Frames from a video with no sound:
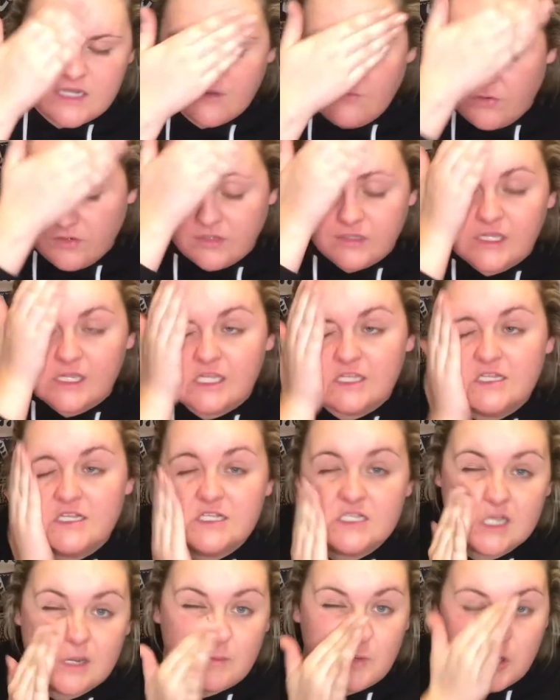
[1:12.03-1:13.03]
Definitely in
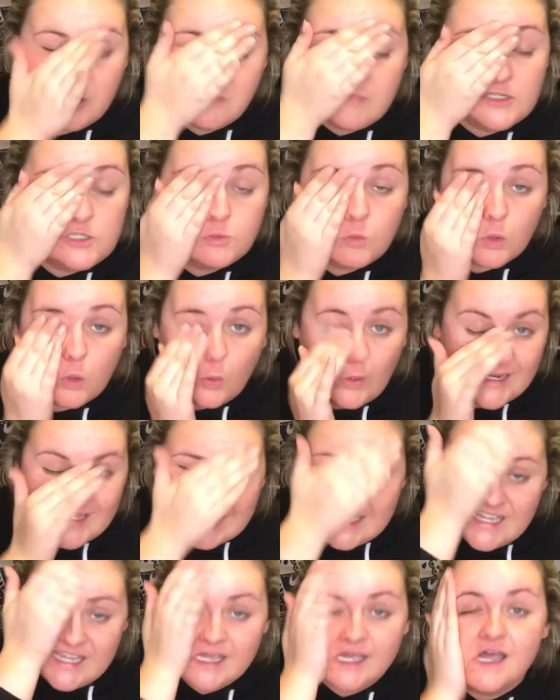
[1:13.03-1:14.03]
the summer, much more
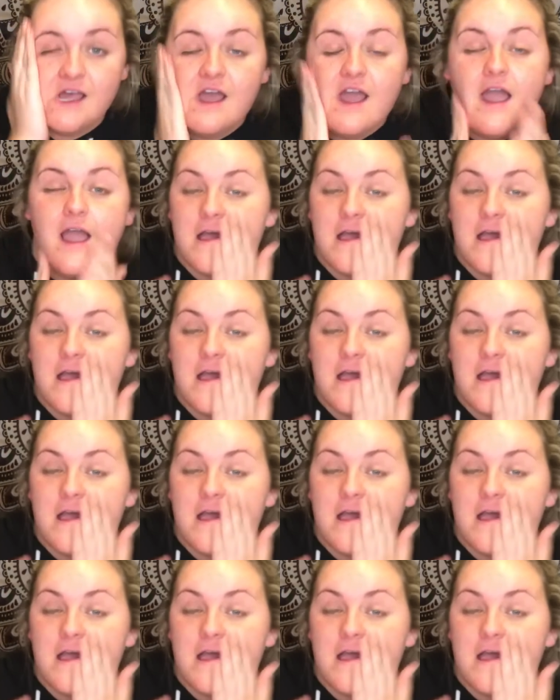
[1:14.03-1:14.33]
oily.